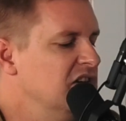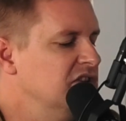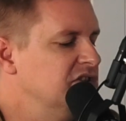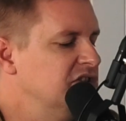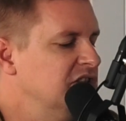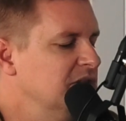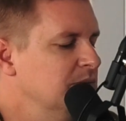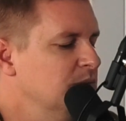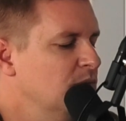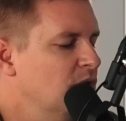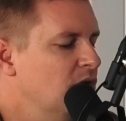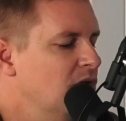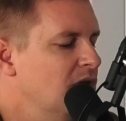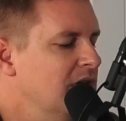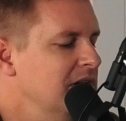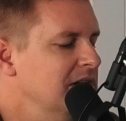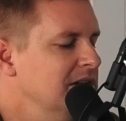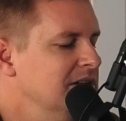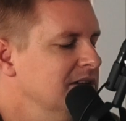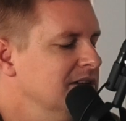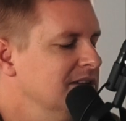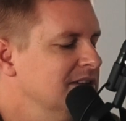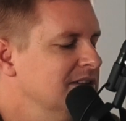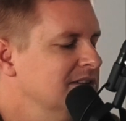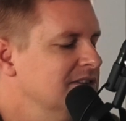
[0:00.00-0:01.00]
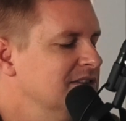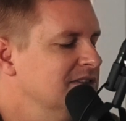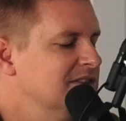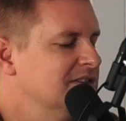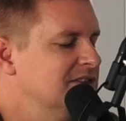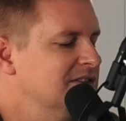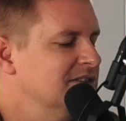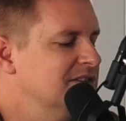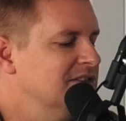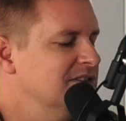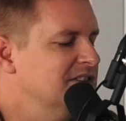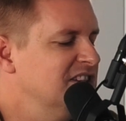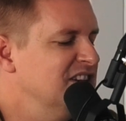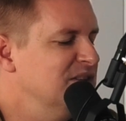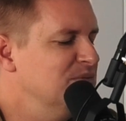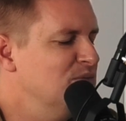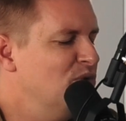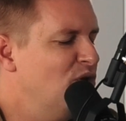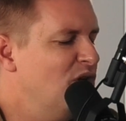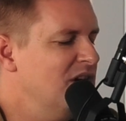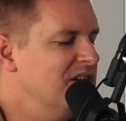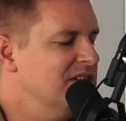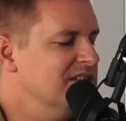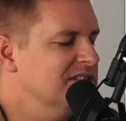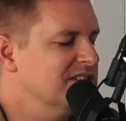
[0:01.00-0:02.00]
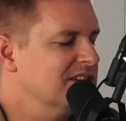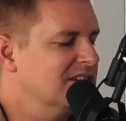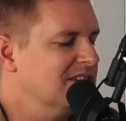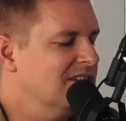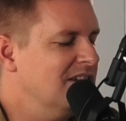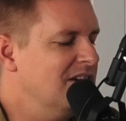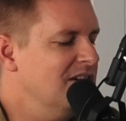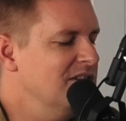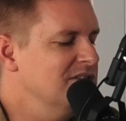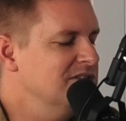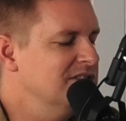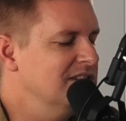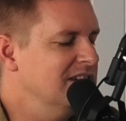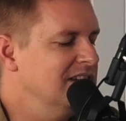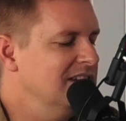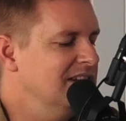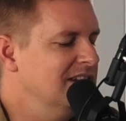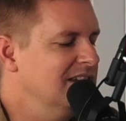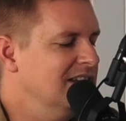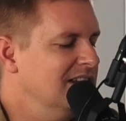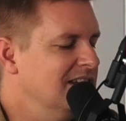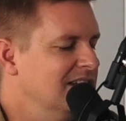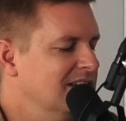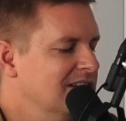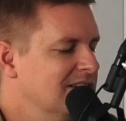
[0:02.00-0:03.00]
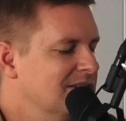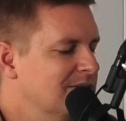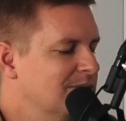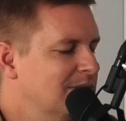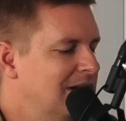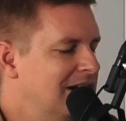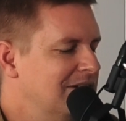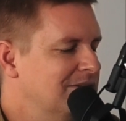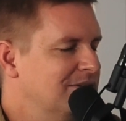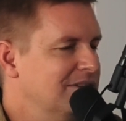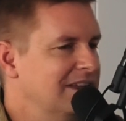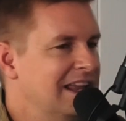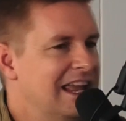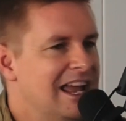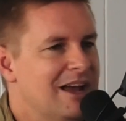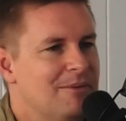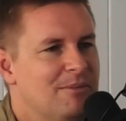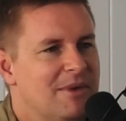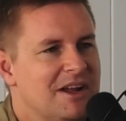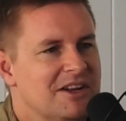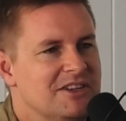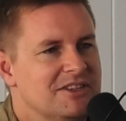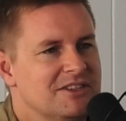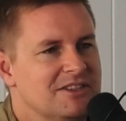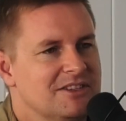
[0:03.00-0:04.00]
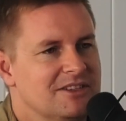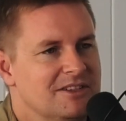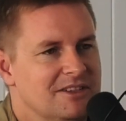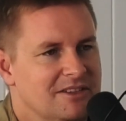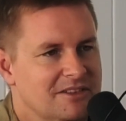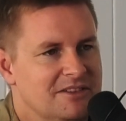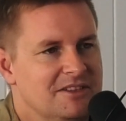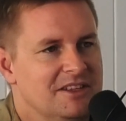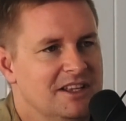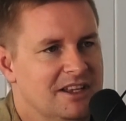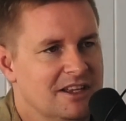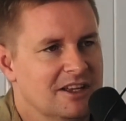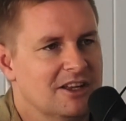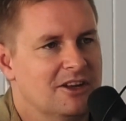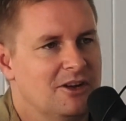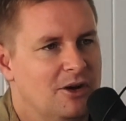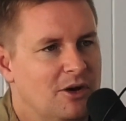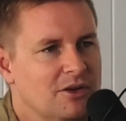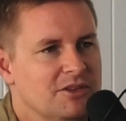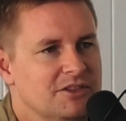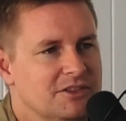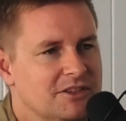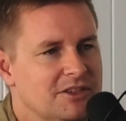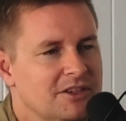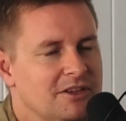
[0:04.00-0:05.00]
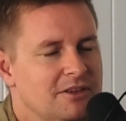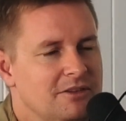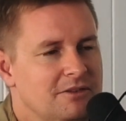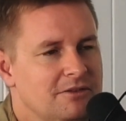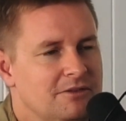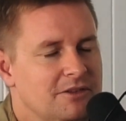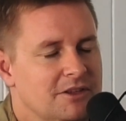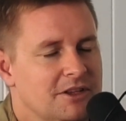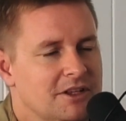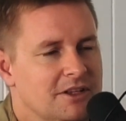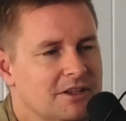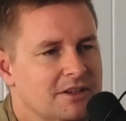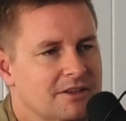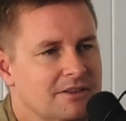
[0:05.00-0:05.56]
Do you mind? Do you mind disclosing roughly how much you think it cost you for that?